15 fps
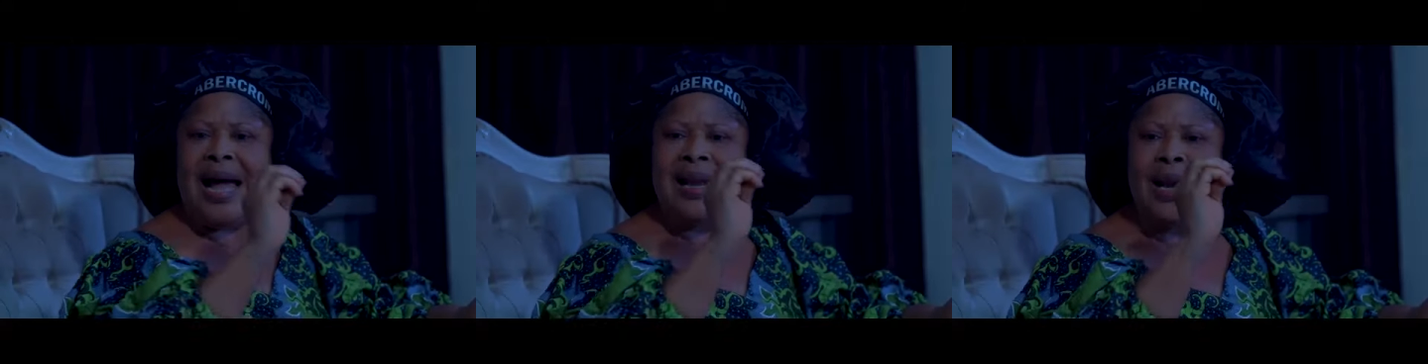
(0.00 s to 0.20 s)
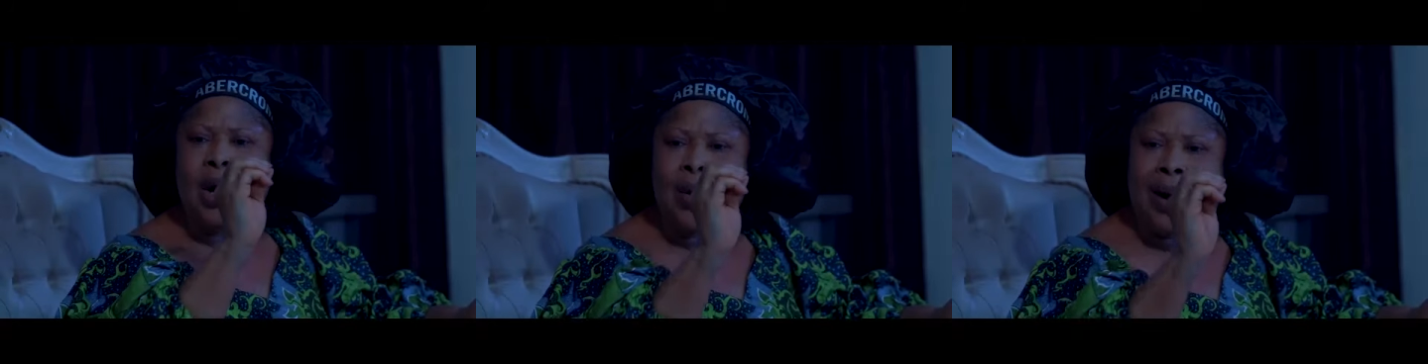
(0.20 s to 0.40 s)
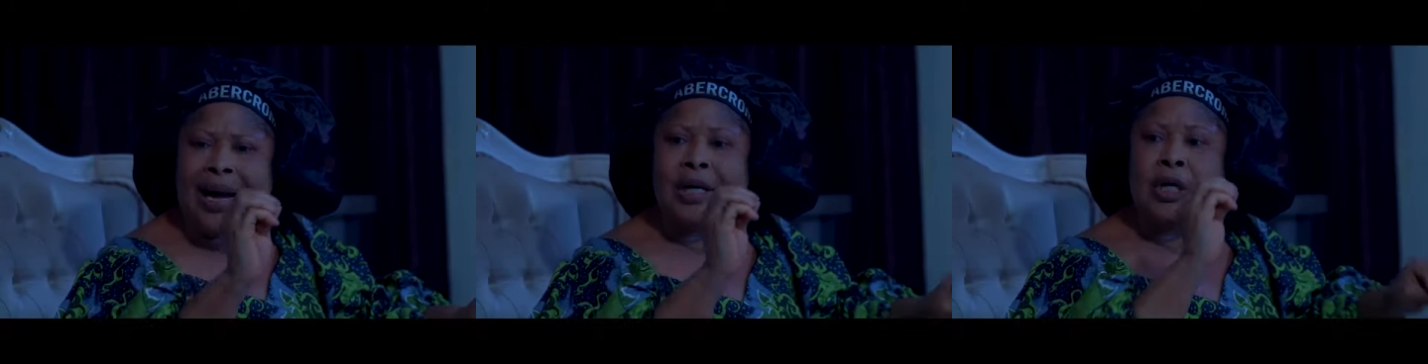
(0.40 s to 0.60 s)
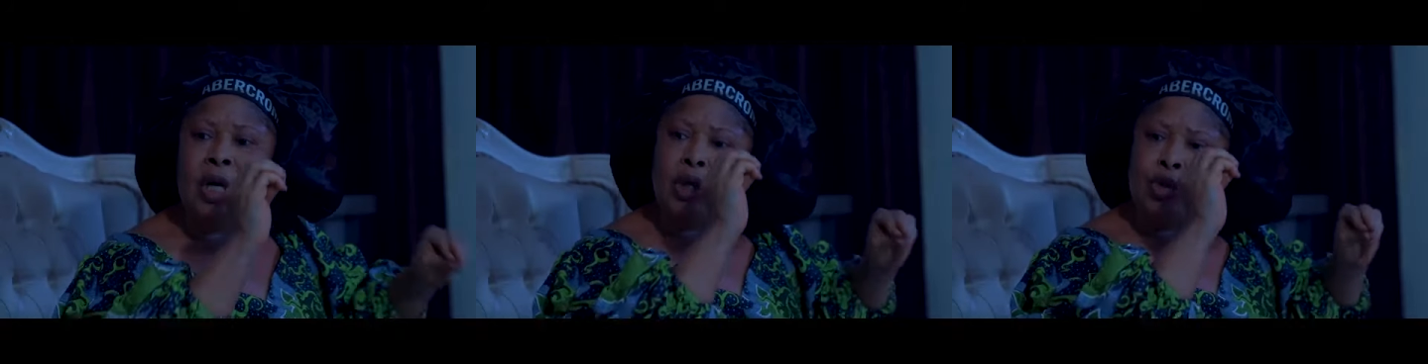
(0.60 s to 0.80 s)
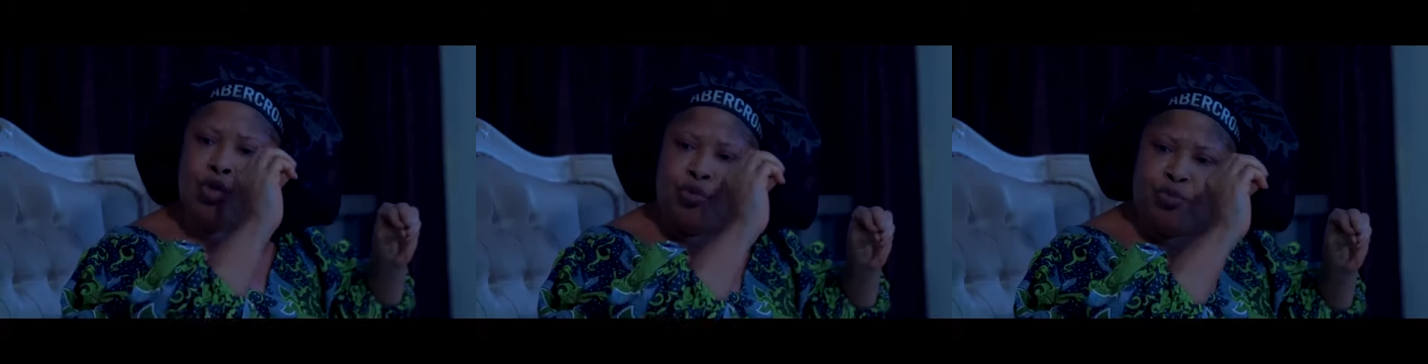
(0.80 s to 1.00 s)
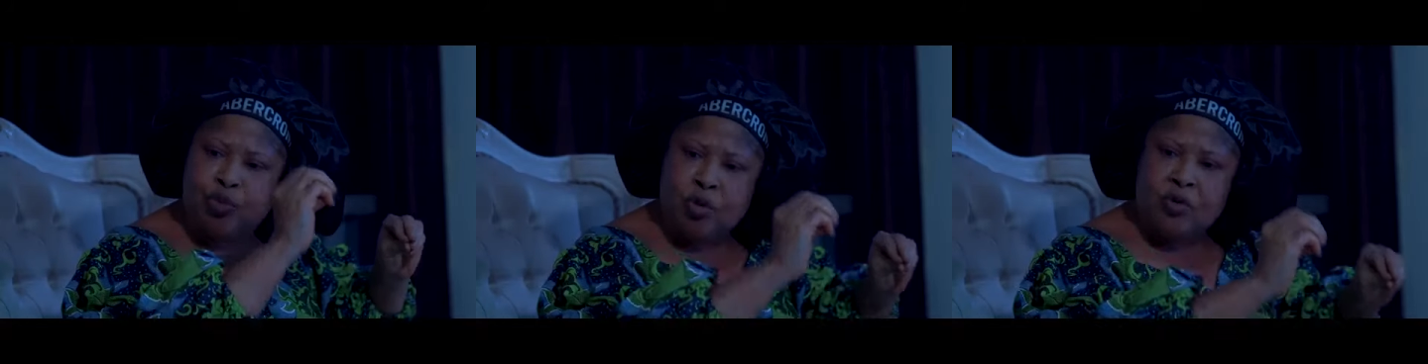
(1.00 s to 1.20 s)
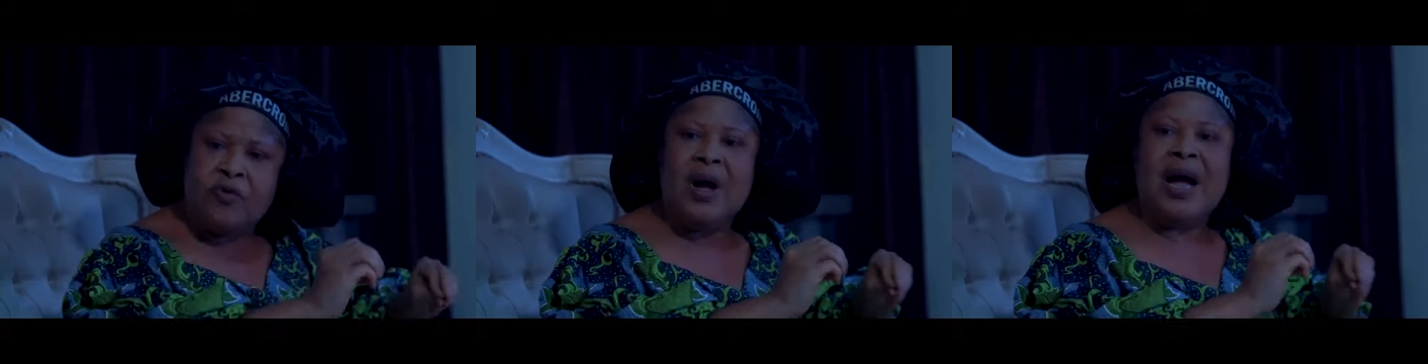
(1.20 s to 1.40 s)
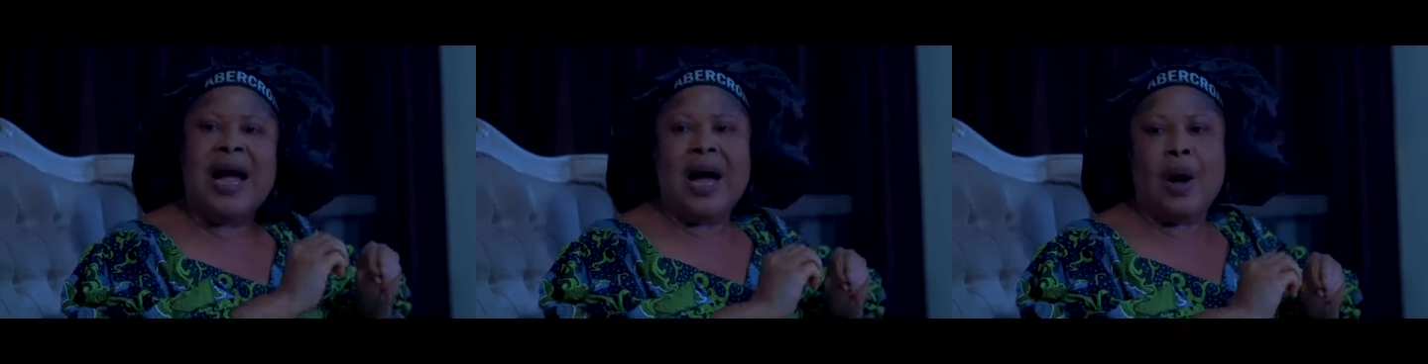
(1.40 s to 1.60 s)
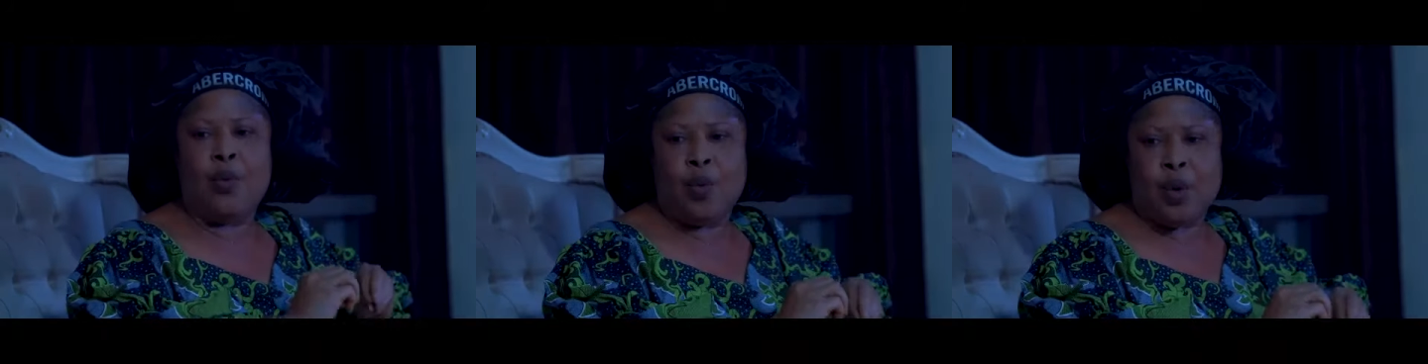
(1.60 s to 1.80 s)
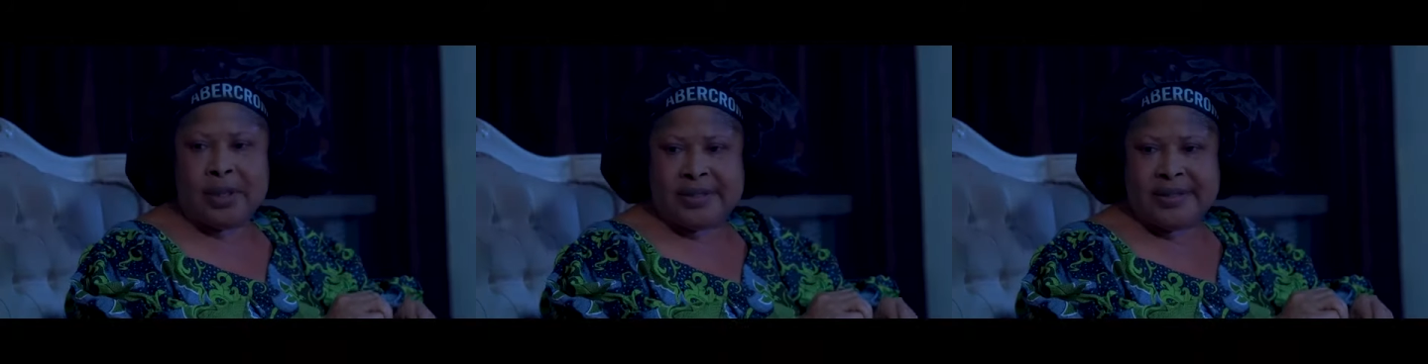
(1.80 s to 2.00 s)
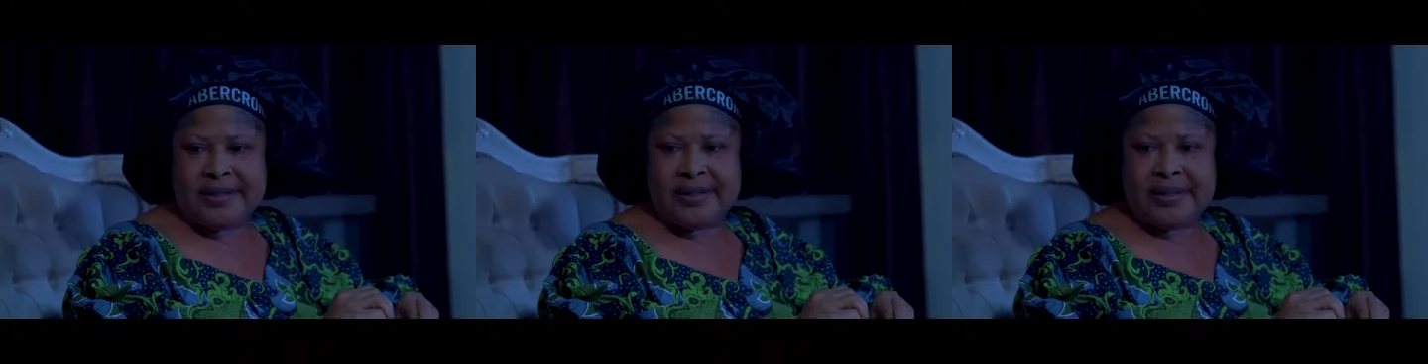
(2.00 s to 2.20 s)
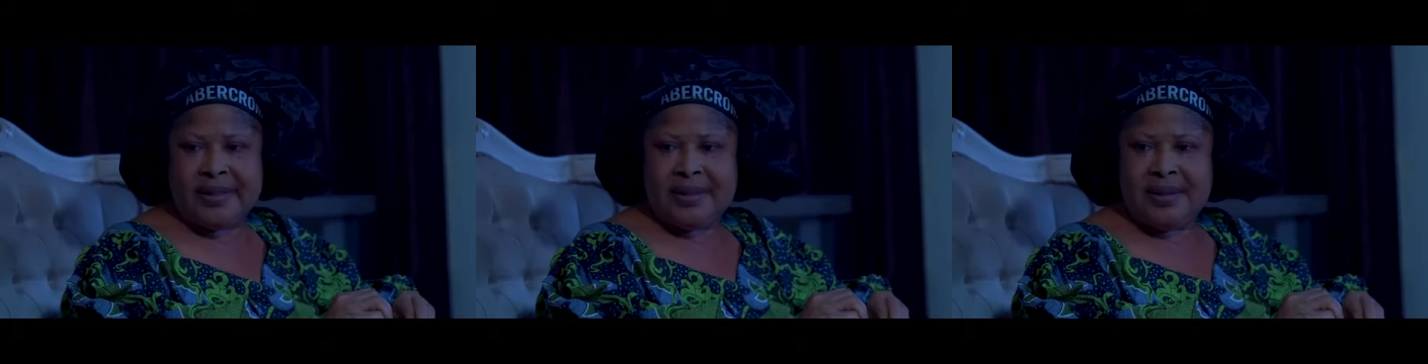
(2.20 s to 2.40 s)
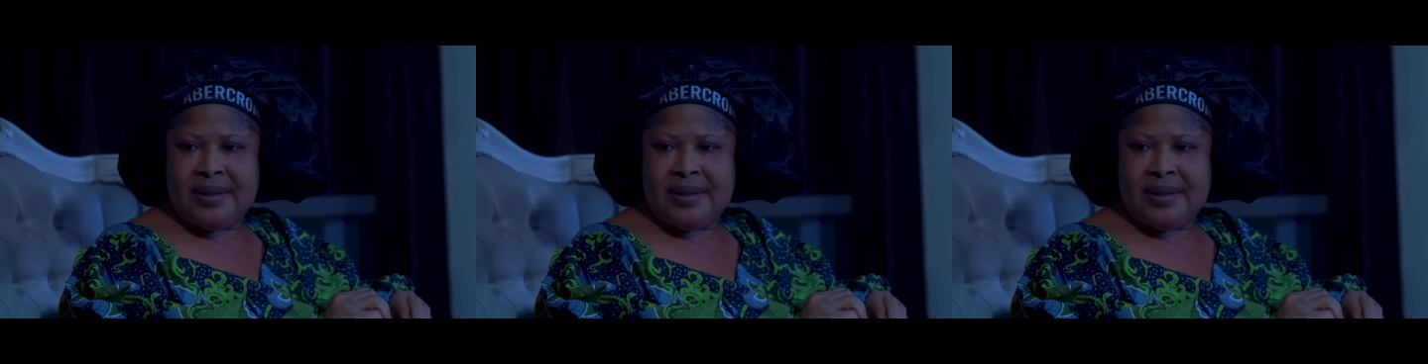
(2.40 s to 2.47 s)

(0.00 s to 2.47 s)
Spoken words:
Allow her to prove her worth.